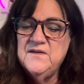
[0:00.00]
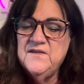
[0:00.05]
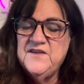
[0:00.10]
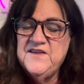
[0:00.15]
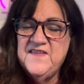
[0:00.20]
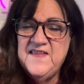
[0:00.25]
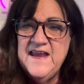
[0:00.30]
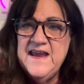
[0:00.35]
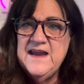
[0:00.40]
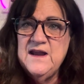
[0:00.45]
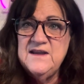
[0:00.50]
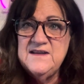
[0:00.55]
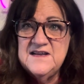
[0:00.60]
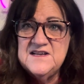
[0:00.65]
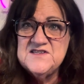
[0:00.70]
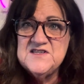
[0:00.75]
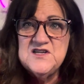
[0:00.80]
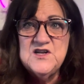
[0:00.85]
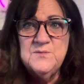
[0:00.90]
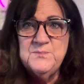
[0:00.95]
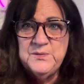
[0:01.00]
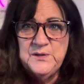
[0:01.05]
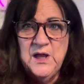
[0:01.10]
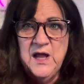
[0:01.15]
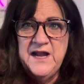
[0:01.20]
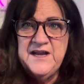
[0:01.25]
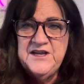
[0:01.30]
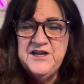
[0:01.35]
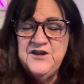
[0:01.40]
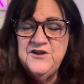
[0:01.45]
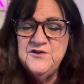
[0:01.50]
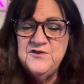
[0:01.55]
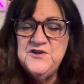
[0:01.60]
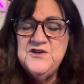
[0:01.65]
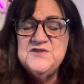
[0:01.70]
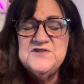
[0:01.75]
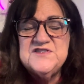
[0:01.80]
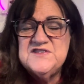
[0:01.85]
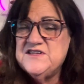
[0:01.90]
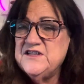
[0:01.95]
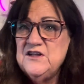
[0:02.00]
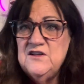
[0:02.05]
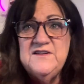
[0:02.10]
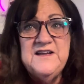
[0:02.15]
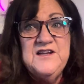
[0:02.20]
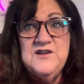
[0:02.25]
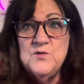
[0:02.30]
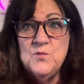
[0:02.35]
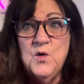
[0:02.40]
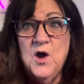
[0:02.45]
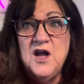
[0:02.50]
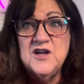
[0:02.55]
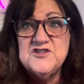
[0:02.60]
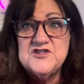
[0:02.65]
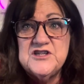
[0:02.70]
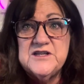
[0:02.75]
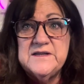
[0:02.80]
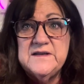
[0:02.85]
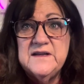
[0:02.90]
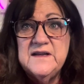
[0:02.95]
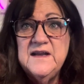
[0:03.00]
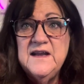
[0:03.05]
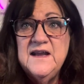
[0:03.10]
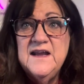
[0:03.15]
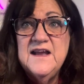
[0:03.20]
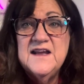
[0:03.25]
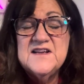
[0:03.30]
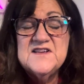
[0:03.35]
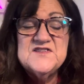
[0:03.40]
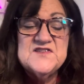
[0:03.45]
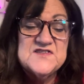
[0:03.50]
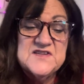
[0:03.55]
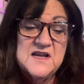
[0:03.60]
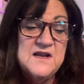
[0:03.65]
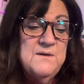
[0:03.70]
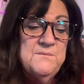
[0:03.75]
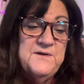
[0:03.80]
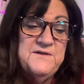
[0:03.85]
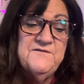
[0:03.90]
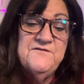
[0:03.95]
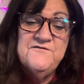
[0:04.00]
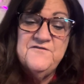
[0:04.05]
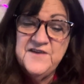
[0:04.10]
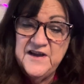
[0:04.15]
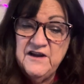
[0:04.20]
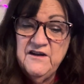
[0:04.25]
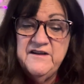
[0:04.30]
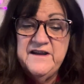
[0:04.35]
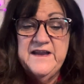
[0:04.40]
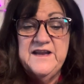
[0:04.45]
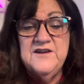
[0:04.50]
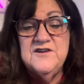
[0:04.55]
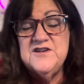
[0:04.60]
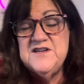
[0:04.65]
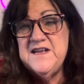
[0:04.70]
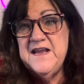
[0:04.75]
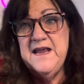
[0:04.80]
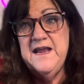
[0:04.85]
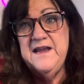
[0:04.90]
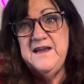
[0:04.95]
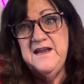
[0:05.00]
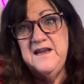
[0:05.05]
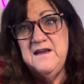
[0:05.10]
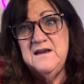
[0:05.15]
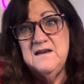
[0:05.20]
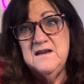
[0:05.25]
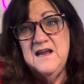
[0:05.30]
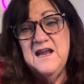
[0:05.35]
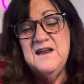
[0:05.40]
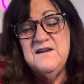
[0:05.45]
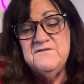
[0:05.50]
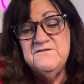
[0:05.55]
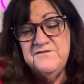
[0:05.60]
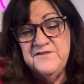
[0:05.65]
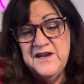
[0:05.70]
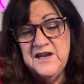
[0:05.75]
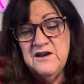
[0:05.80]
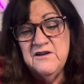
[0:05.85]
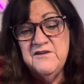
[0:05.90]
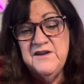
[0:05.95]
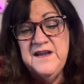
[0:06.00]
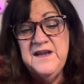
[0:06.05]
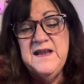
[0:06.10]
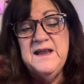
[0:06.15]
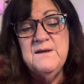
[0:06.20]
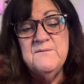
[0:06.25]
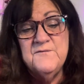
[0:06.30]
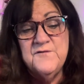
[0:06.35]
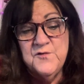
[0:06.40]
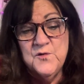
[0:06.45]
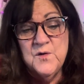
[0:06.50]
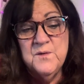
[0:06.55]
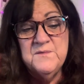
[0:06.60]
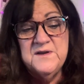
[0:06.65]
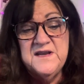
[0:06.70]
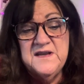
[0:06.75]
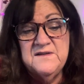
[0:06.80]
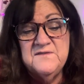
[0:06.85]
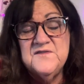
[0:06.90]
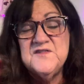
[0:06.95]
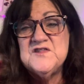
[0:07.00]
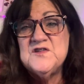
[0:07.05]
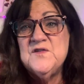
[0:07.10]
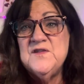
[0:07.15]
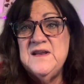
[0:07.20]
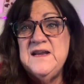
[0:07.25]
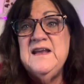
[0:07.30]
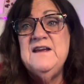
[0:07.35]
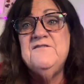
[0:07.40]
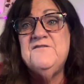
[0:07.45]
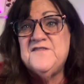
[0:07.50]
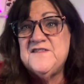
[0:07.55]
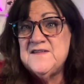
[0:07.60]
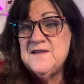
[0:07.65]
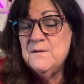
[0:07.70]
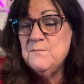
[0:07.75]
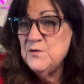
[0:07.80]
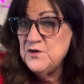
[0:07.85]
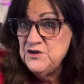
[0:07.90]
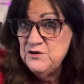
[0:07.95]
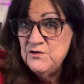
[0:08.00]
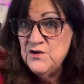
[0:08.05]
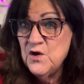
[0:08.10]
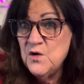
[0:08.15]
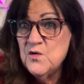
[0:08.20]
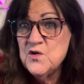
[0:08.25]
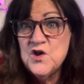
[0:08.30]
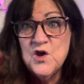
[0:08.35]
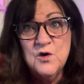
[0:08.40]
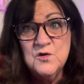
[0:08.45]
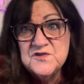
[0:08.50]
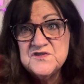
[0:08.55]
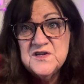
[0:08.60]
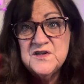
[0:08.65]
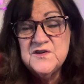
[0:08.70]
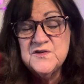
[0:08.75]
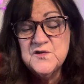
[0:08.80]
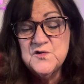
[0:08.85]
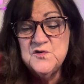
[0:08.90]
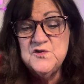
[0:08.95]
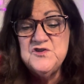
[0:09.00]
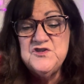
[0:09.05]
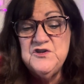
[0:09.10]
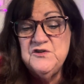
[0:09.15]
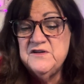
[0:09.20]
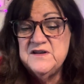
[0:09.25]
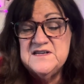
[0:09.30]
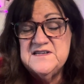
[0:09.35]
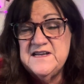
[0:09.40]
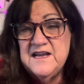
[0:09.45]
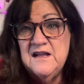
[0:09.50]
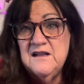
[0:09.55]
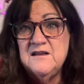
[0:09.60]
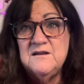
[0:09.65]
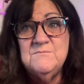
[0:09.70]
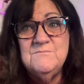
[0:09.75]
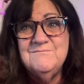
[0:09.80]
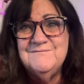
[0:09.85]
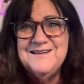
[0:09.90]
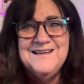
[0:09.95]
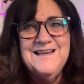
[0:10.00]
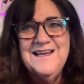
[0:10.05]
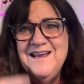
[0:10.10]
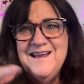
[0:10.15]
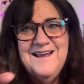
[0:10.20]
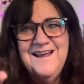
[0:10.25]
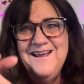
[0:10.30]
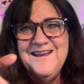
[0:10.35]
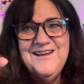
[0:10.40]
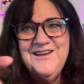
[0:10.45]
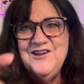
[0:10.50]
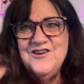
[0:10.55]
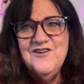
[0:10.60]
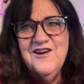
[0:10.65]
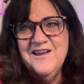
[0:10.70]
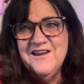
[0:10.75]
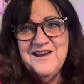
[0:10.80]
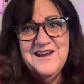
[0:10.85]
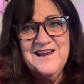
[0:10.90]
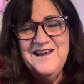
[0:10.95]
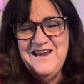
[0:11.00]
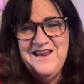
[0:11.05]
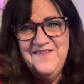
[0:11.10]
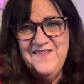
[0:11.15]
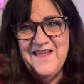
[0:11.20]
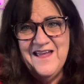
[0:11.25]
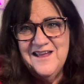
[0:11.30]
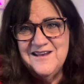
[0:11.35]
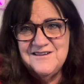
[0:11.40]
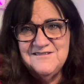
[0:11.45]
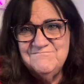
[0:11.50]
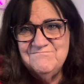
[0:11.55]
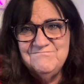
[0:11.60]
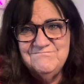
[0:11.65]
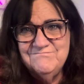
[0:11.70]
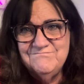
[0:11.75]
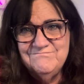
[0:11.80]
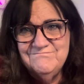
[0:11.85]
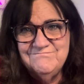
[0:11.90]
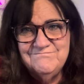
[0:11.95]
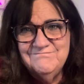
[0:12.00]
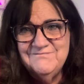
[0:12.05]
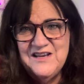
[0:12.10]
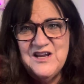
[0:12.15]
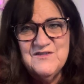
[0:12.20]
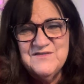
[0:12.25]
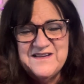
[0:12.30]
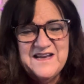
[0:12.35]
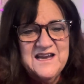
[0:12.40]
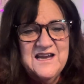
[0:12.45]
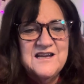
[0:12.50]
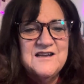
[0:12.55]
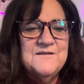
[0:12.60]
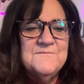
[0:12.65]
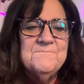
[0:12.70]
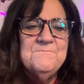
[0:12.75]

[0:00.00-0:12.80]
think it doesn't apply to you, you still need to watch it, because it's going to be very entertaining and very informative, so that if someone you know goes on a cruise, you can tell them, you're not going to need that. Don't take it.